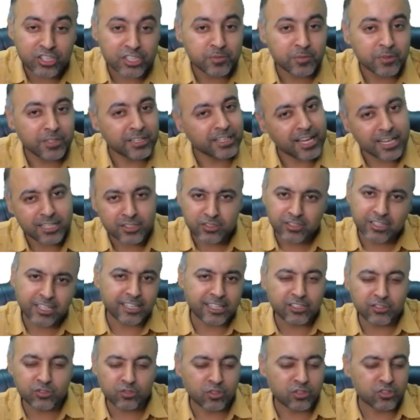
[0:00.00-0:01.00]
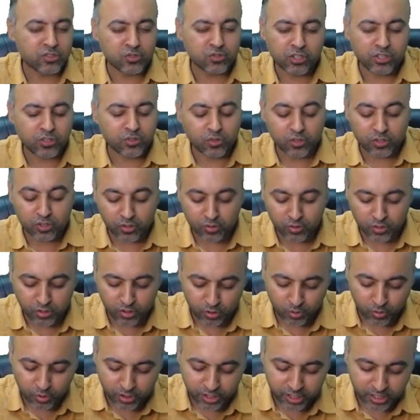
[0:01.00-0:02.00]
CRISPR-Cas. That is old story.
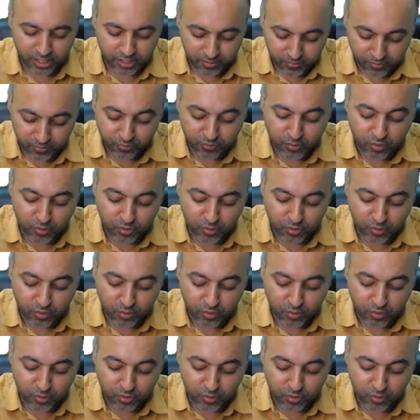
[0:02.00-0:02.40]
Don't go there.